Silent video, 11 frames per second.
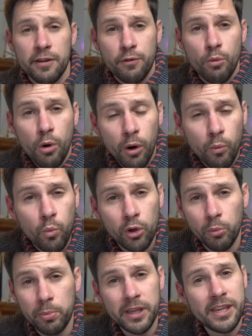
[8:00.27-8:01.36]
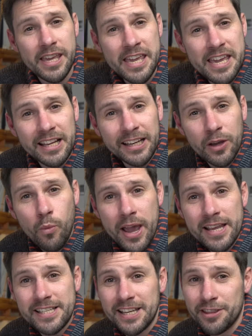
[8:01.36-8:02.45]
for one will be eagerly
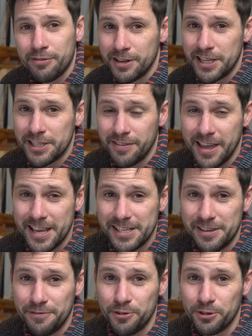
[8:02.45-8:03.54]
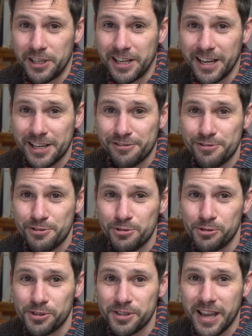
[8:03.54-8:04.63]
awaiting the release of the AC40 Class
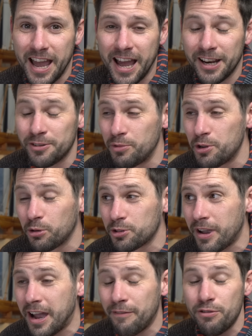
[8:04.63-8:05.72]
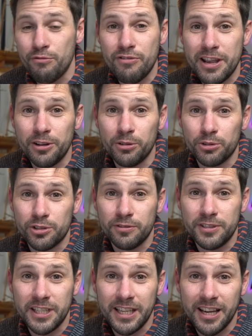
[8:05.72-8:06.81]
Rules, and we also have the relaunch
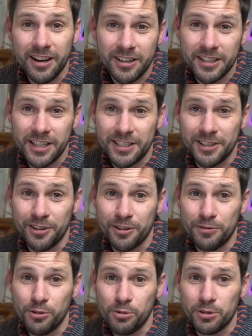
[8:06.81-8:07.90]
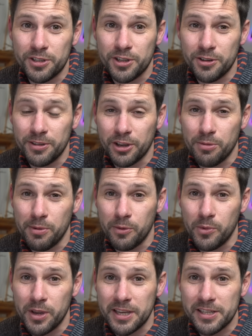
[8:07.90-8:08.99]
of TRHE to look forward to in the coming
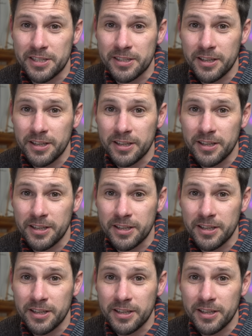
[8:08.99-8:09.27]
weeks.